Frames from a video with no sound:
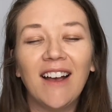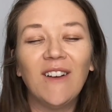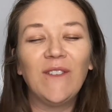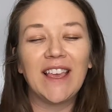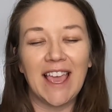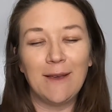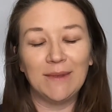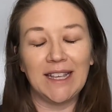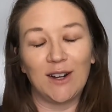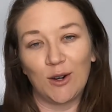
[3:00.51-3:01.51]
of
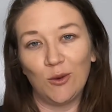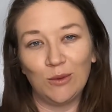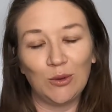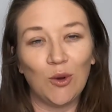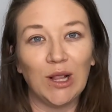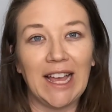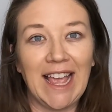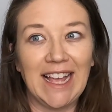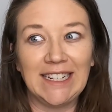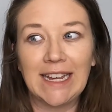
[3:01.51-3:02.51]
games in our homeschool
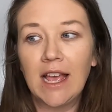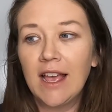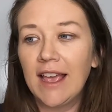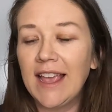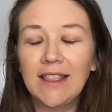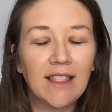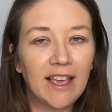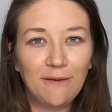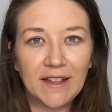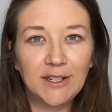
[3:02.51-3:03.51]
and in
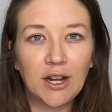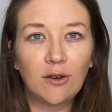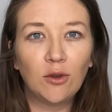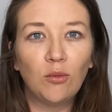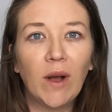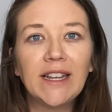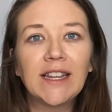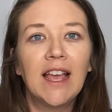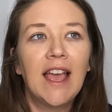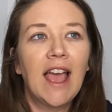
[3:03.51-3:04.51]
life in general.
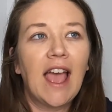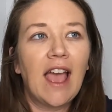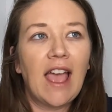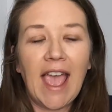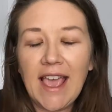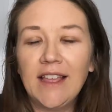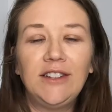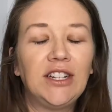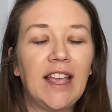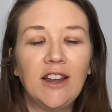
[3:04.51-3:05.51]
What
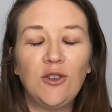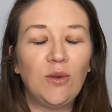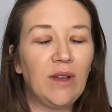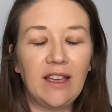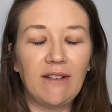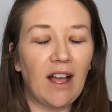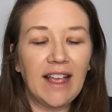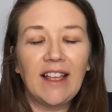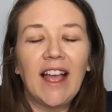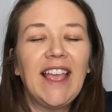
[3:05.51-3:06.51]
age can you,
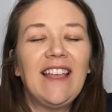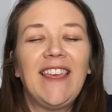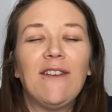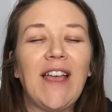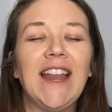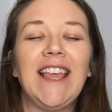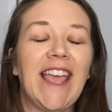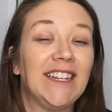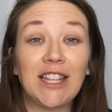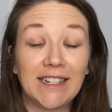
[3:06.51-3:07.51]
I can't think of
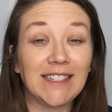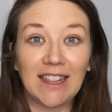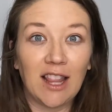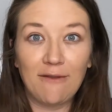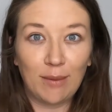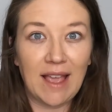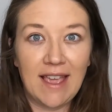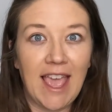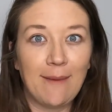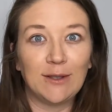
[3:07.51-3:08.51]
any age that doesn't love
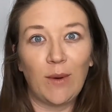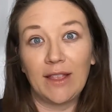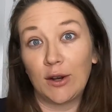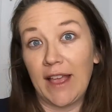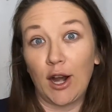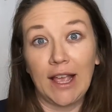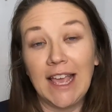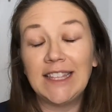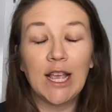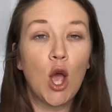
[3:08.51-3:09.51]
playing games, whether they are
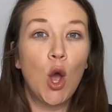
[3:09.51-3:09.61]
kids,